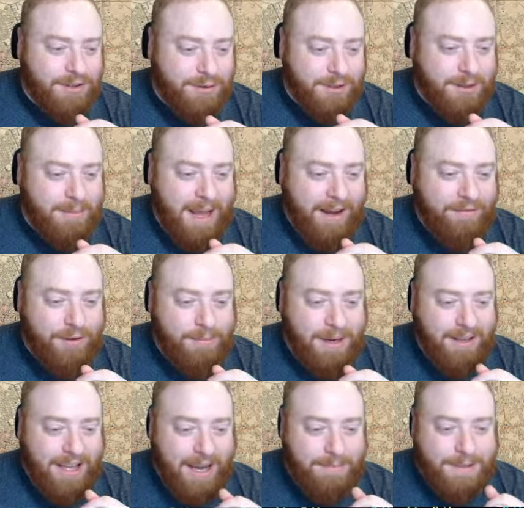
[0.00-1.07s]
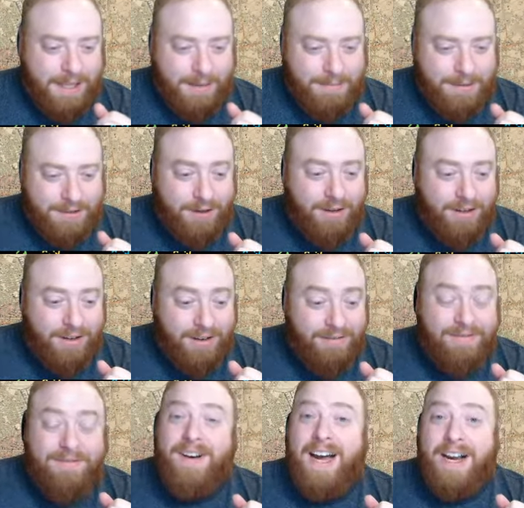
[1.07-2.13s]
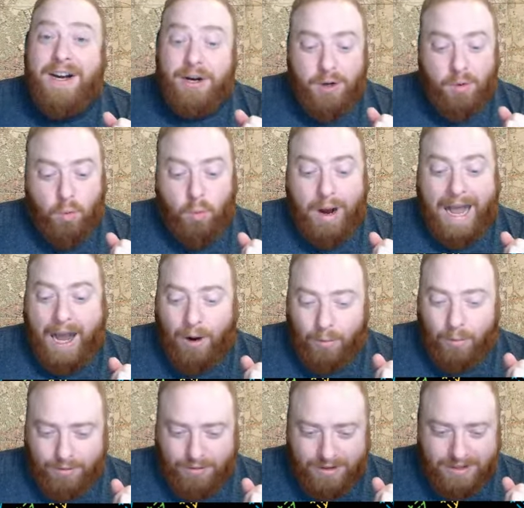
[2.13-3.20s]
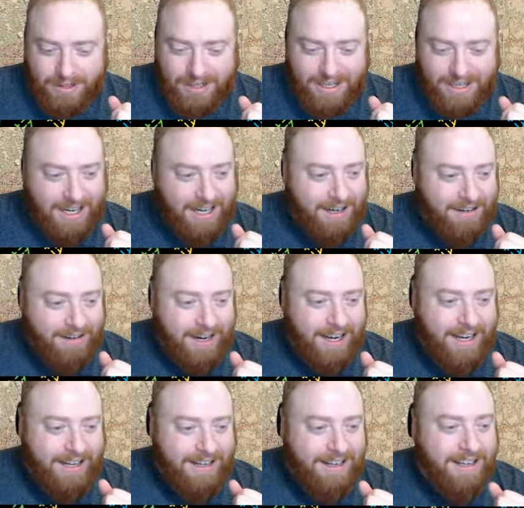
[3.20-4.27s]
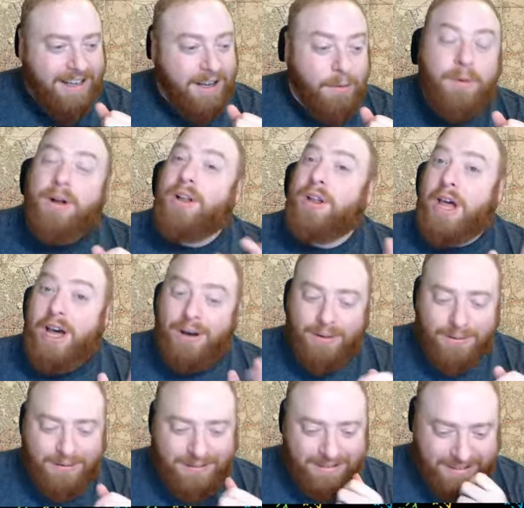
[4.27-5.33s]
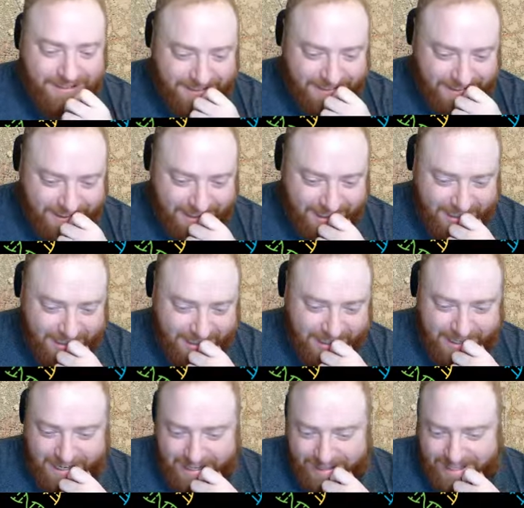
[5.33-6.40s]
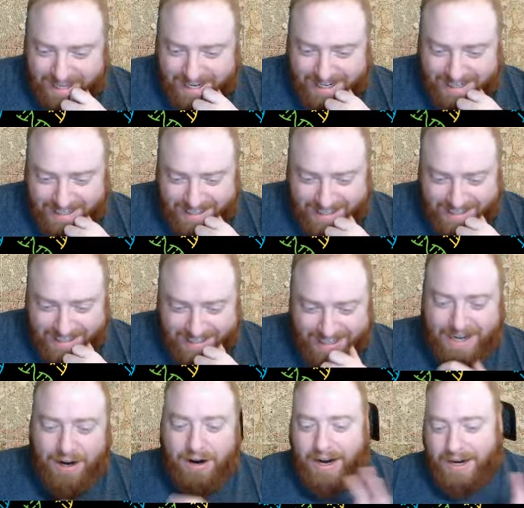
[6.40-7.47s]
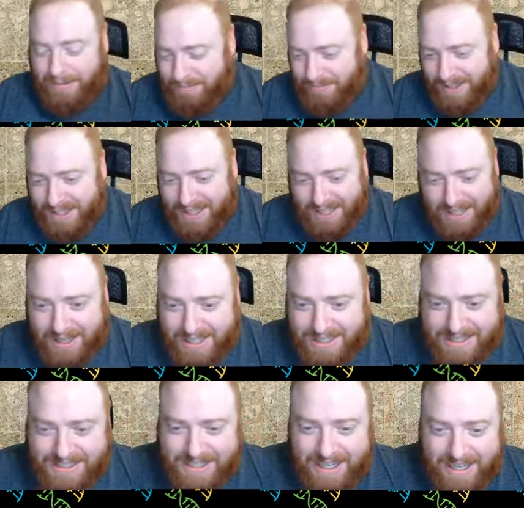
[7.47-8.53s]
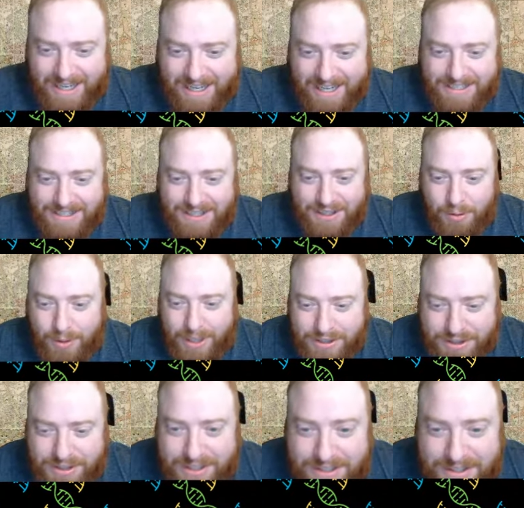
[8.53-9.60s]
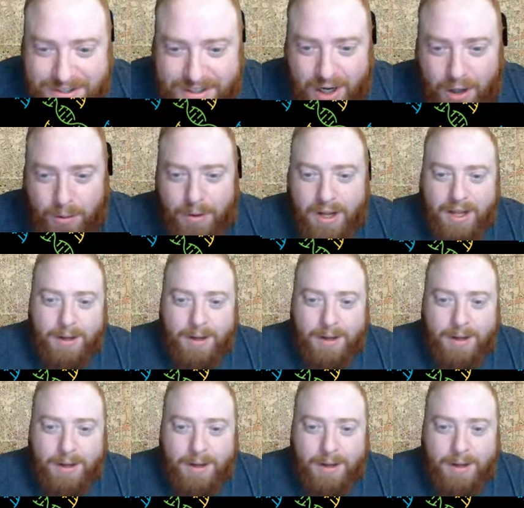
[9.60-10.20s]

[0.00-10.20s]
stream after my laptop started on fire. Wow. All right. Well, hello. And then uh, yeah. All right. Let's get to the questions. So.